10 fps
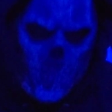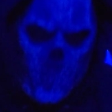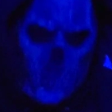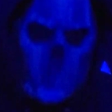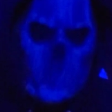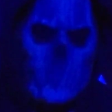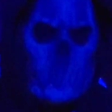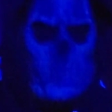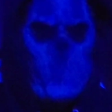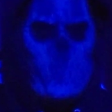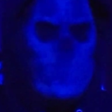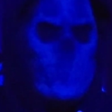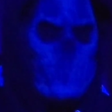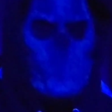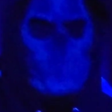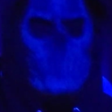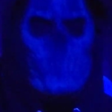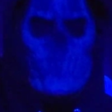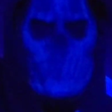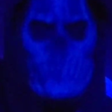everybody saw the stats because if
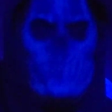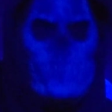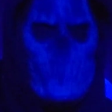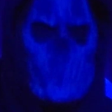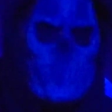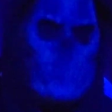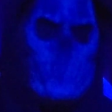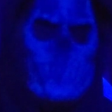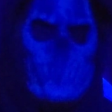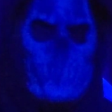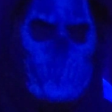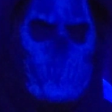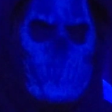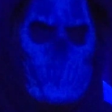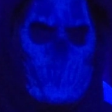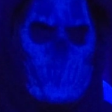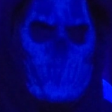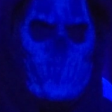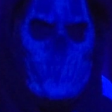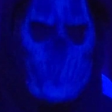you look at the stats,
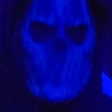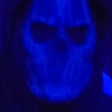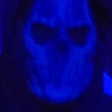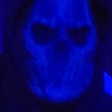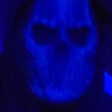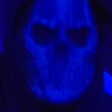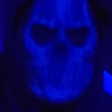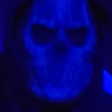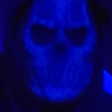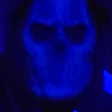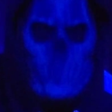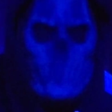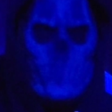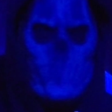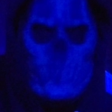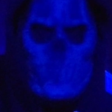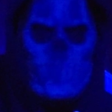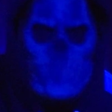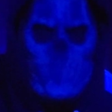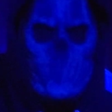Daniel Jones and Trevor Lawrence are
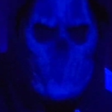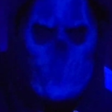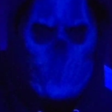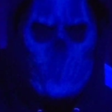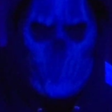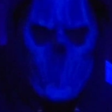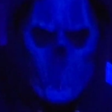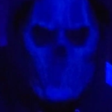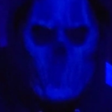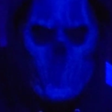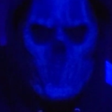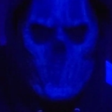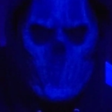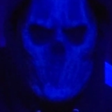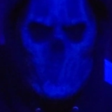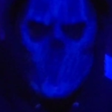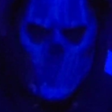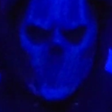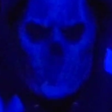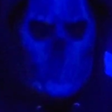damn near identical.
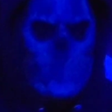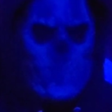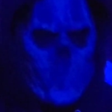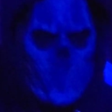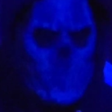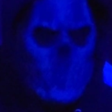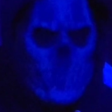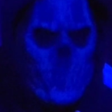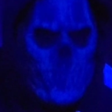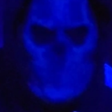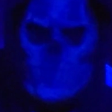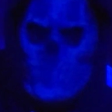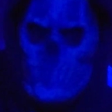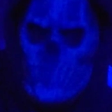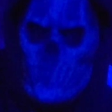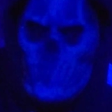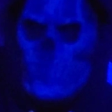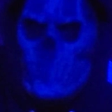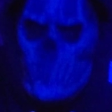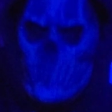From a stat perspective, they're damn near
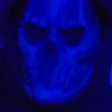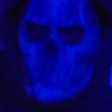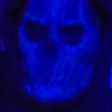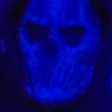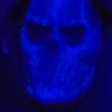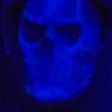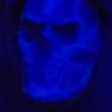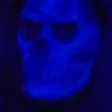identical, right?